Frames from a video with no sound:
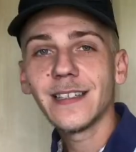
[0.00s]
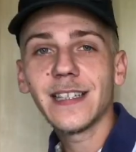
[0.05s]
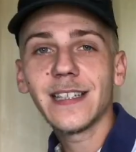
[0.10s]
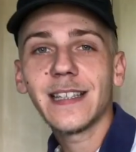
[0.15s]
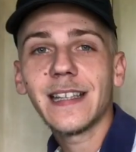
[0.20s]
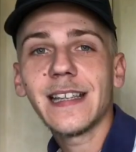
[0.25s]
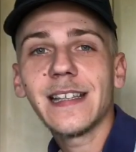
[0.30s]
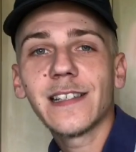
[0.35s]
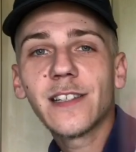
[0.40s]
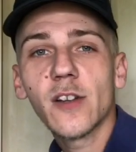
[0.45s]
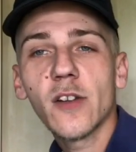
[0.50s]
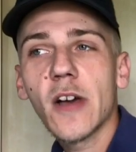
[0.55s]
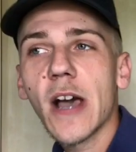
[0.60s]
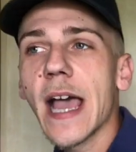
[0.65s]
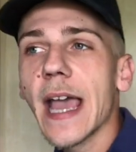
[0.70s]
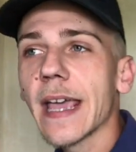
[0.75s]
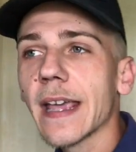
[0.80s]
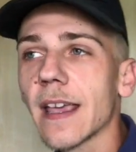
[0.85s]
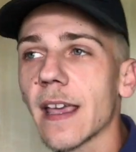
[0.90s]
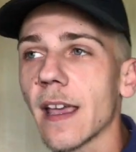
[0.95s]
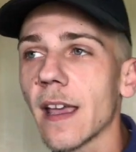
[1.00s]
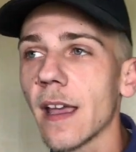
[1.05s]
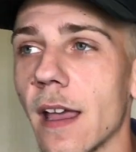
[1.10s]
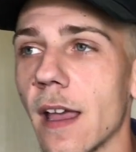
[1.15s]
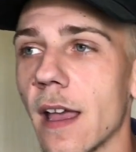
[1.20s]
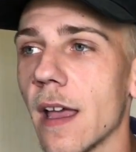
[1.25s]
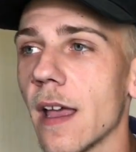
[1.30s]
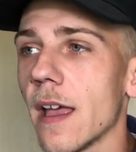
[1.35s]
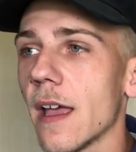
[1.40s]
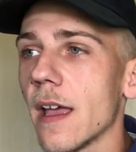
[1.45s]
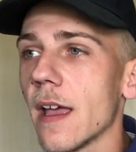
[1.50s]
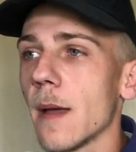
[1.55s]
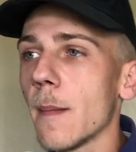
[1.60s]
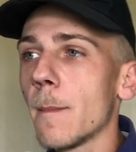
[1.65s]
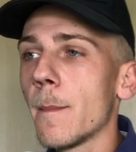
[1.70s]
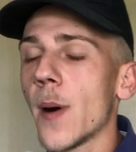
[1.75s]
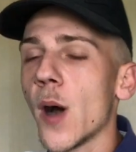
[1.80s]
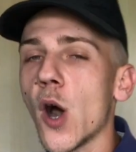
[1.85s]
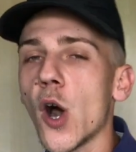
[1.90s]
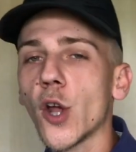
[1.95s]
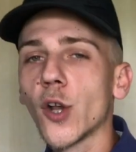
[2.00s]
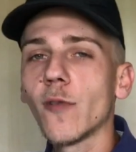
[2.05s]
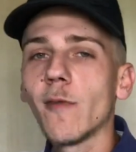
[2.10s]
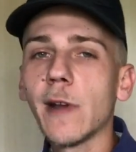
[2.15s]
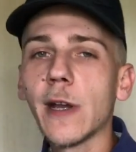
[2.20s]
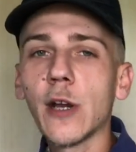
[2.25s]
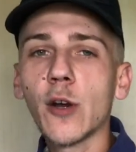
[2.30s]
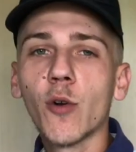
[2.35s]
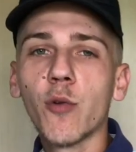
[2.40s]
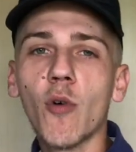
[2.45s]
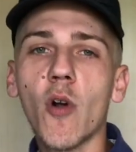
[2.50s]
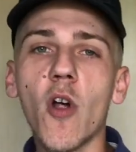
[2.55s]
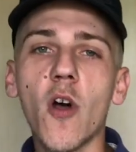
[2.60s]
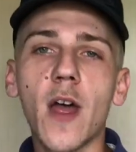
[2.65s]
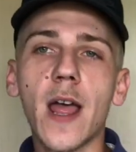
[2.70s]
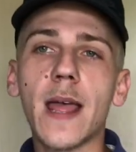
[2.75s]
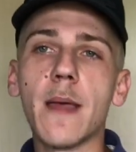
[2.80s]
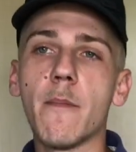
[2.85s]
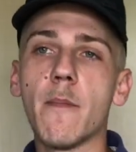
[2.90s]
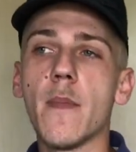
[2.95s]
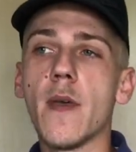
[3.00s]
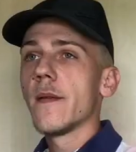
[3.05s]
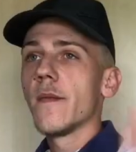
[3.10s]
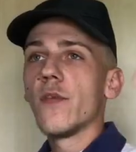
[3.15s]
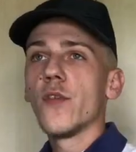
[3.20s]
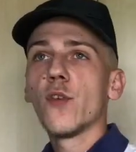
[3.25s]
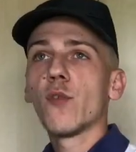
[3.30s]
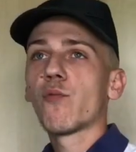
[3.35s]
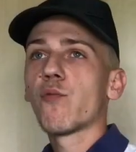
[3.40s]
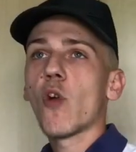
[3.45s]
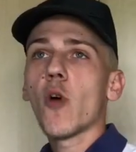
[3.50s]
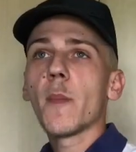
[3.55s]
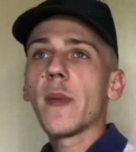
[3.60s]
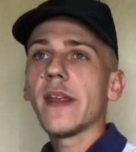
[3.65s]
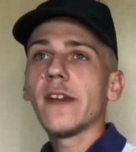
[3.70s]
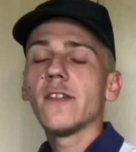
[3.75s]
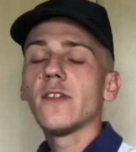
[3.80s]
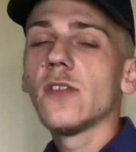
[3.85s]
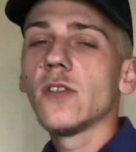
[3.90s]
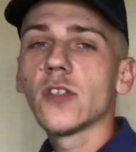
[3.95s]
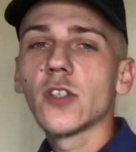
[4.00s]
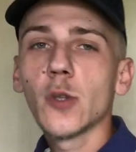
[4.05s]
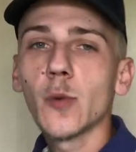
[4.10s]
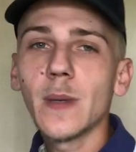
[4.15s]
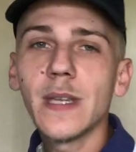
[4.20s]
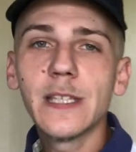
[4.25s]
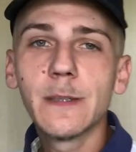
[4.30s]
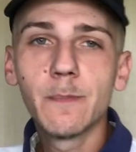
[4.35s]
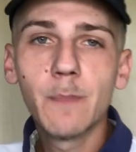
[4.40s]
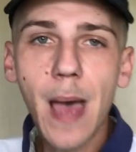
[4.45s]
This is his, like, partner in crime, the Robin to his